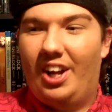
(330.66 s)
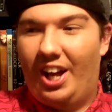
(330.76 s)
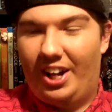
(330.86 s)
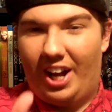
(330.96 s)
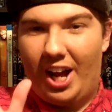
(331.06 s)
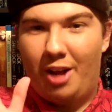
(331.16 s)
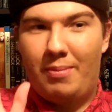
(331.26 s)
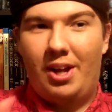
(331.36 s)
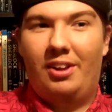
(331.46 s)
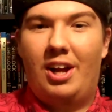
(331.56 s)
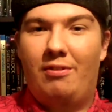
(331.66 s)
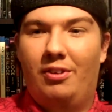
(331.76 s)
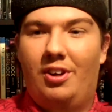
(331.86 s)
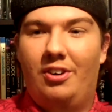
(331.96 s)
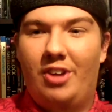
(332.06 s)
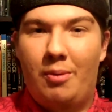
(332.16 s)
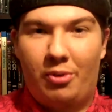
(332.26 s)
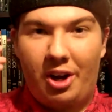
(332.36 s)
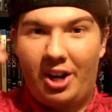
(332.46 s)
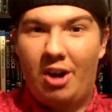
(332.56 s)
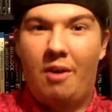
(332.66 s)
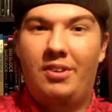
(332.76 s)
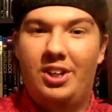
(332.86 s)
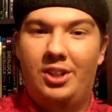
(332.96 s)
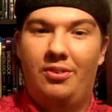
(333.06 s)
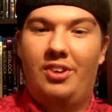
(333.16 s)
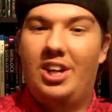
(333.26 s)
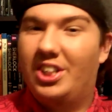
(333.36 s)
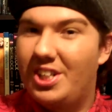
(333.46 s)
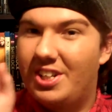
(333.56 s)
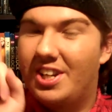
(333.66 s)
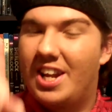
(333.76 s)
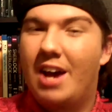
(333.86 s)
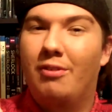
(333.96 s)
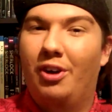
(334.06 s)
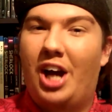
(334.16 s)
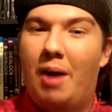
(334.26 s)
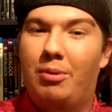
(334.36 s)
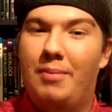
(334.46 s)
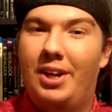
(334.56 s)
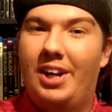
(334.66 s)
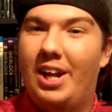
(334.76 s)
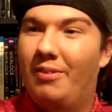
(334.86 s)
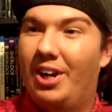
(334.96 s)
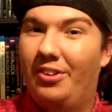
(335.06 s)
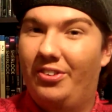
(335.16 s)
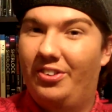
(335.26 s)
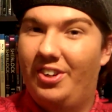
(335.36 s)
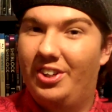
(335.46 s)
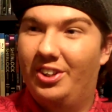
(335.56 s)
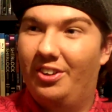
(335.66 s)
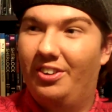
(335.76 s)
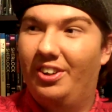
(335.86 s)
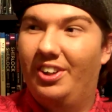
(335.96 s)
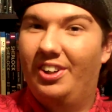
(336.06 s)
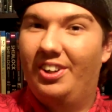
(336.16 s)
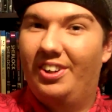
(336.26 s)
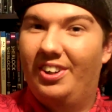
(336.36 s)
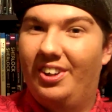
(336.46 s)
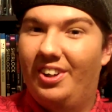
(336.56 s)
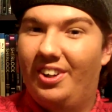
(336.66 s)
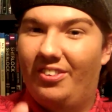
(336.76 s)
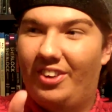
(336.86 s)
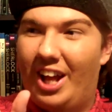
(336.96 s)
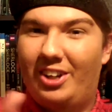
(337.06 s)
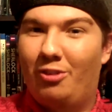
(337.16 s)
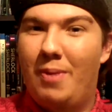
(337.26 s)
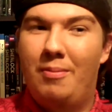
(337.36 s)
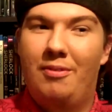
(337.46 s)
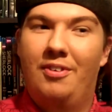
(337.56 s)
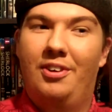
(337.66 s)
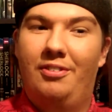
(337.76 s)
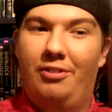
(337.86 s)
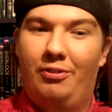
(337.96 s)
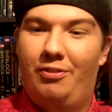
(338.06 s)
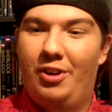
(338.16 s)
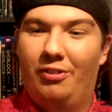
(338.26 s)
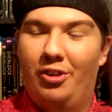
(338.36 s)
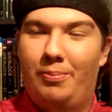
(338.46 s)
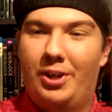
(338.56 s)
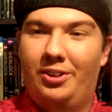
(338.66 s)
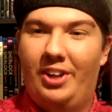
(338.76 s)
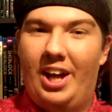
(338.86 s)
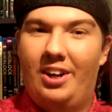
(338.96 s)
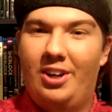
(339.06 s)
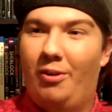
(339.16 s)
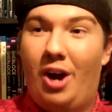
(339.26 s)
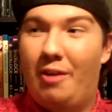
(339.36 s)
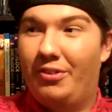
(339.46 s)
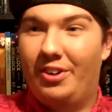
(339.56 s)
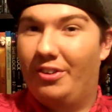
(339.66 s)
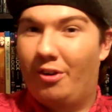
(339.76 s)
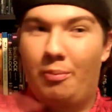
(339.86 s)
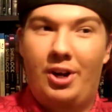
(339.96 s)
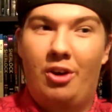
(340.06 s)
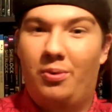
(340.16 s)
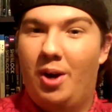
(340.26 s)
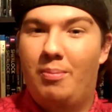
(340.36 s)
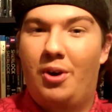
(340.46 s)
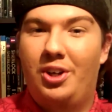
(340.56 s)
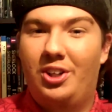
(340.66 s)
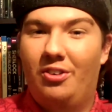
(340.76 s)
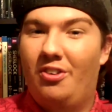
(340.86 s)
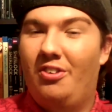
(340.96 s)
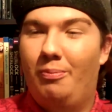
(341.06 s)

And I had been in line for a long time, so I could hear everything she was saying. She never complimented anyone else's t-shirt. So that just made me feel real special that, you know, obviously because everybody else wearing pony shirts,